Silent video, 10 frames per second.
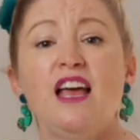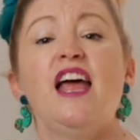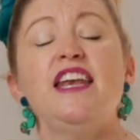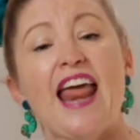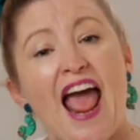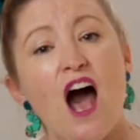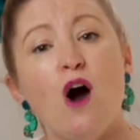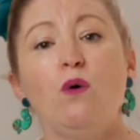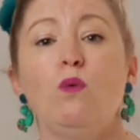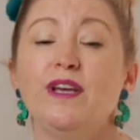
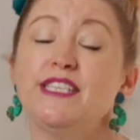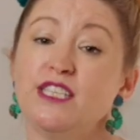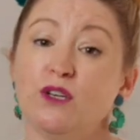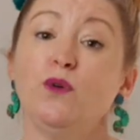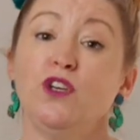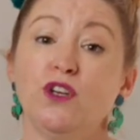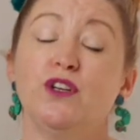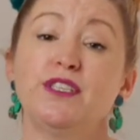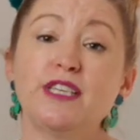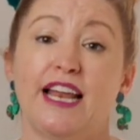Now, we still
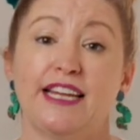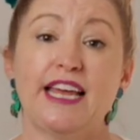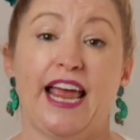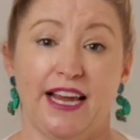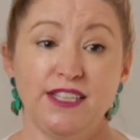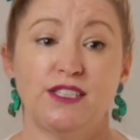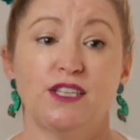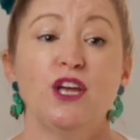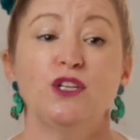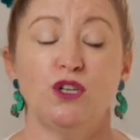use the letter S
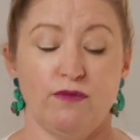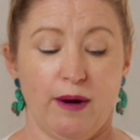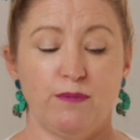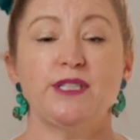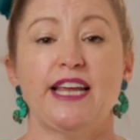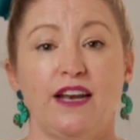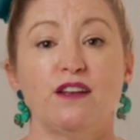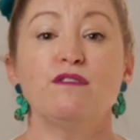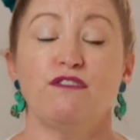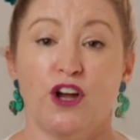to represent
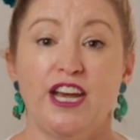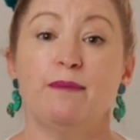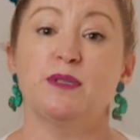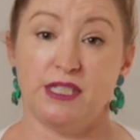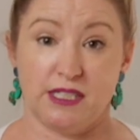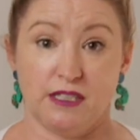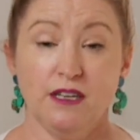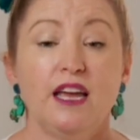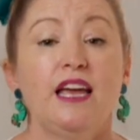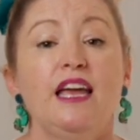the phoneme Z
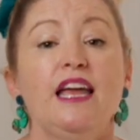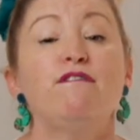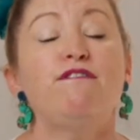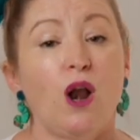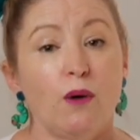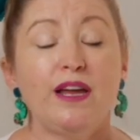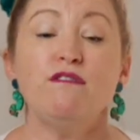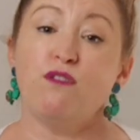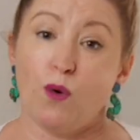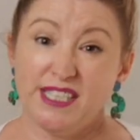following
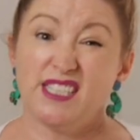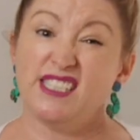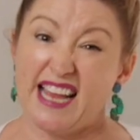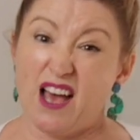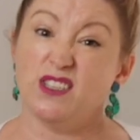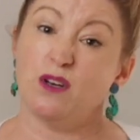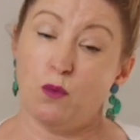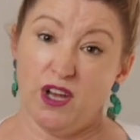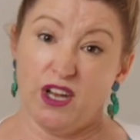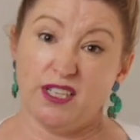voiced sounds in
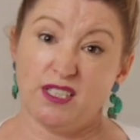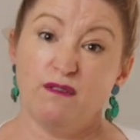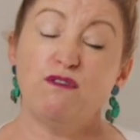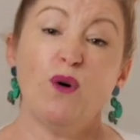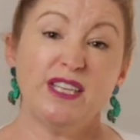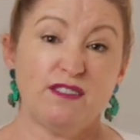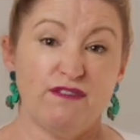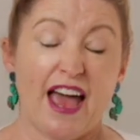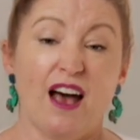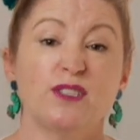words, voiced
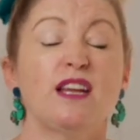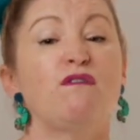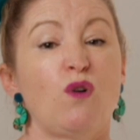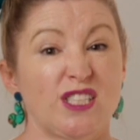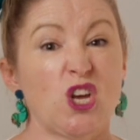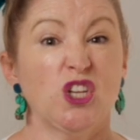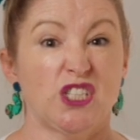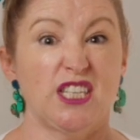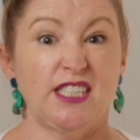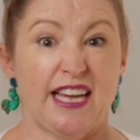vowels and voiced
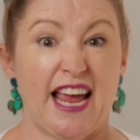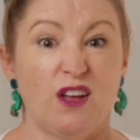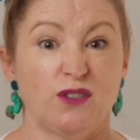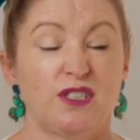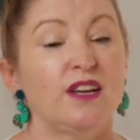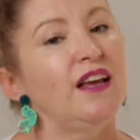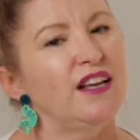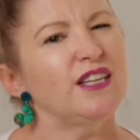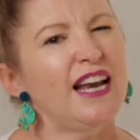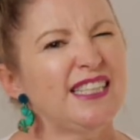consonant sounds.
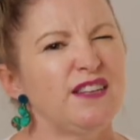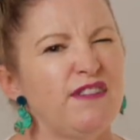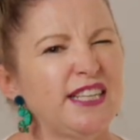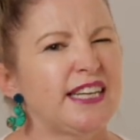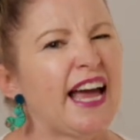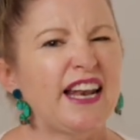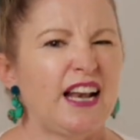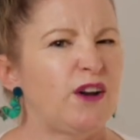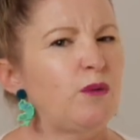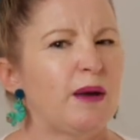So let's investigate a
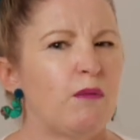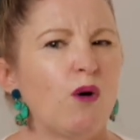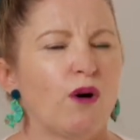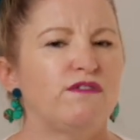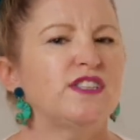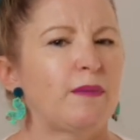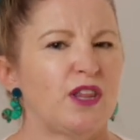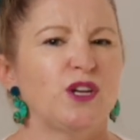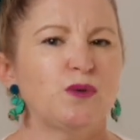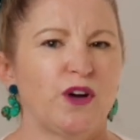little bit more of some of
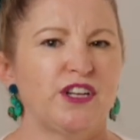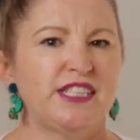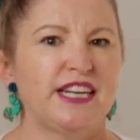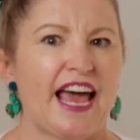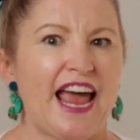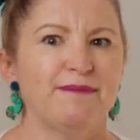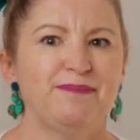those words today.